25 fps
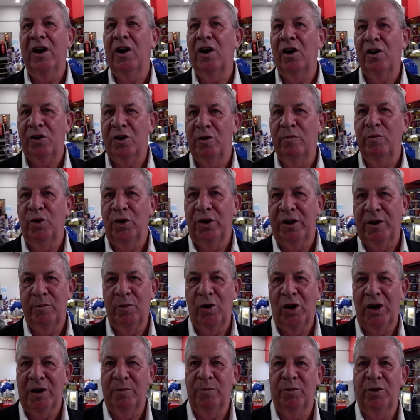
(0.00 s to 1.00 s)
They are community
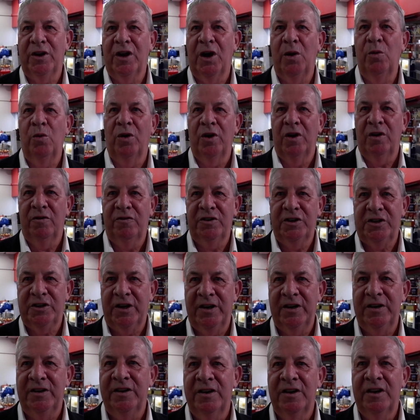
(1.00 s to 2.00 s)
minded, but they want to
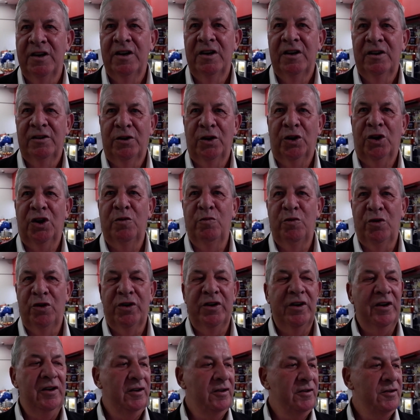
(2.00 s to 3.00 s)
retain the
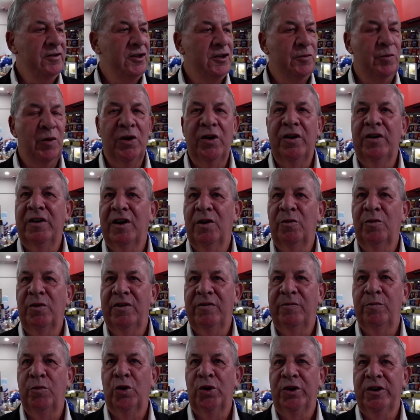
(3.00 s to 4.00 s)
community spirit that
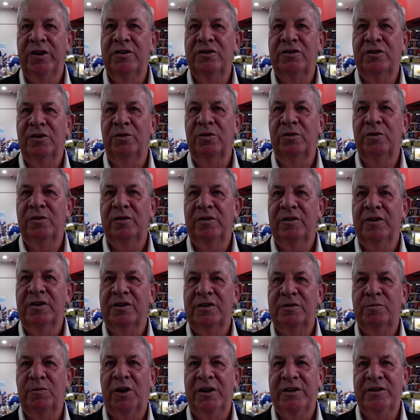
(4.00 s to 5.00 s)
we've put into
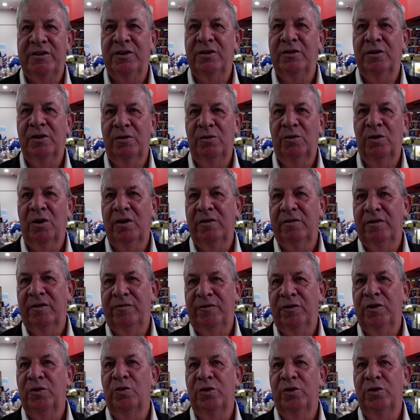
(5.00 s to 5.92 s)
this place all over yeah.